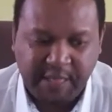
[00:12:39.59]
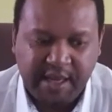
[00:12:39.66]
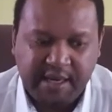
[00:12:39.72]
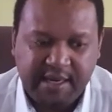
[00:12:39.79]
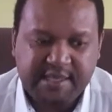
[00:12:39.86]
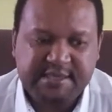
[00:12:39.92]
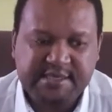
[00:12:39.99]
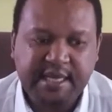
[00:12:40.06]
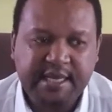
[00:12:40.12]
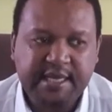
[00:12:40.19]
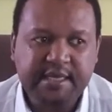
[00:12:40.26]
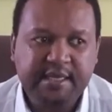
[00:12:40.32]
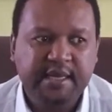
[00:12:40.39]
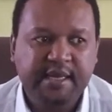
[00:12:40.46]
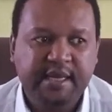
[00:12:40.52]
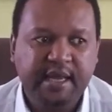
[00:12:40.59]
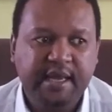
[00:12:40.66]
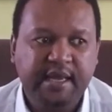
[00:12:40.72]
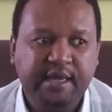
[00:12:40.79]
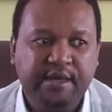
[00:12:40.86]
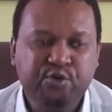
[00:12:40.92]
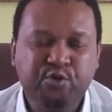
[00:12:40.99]
Let's say
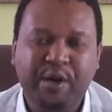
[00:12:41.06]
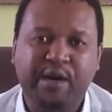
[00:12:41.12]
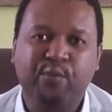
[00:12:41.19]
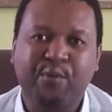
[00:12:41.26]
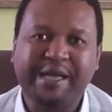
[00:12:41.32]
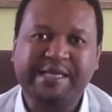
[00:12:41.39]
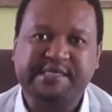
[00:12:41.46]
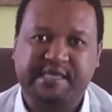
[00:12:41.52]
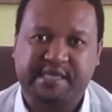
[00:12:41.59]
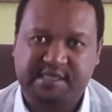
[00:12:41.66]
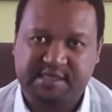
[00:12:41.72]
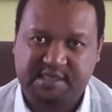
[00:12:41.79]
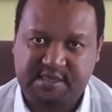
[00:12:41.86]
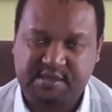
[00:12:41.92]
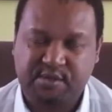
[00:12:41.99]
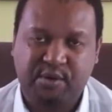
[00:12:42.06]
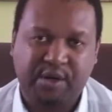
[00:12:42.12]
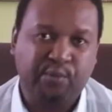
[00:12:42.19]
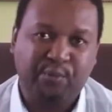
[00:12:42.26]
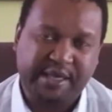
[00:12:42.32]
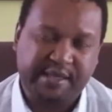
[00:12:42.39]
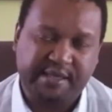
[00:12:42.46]
uh, you are a waitress or a
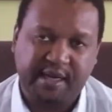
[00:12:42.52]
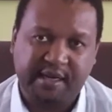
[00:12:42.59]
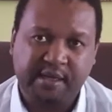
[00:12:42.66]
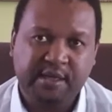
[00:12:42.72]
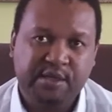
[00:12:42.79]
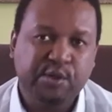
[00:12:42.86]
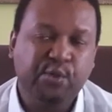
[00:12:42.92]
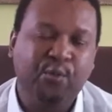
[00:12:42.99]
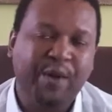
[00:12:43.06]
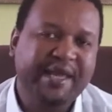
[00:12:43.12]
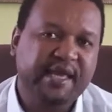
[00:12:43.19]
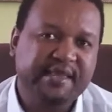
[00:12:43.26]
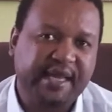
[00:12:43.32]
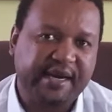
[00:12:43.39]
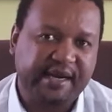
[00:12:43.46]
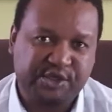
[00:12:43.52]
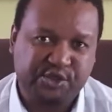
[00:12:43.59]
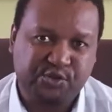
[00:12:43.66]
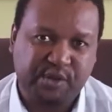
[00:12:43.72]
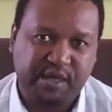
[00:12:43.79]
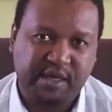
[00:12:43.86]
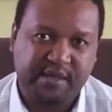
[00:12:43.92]
waiter. You work at the
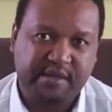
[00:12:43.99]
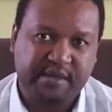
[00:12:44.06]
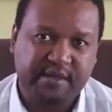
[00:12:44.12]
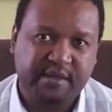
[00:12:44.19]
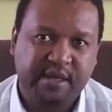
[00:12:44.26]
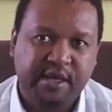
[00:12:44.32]
restaurant.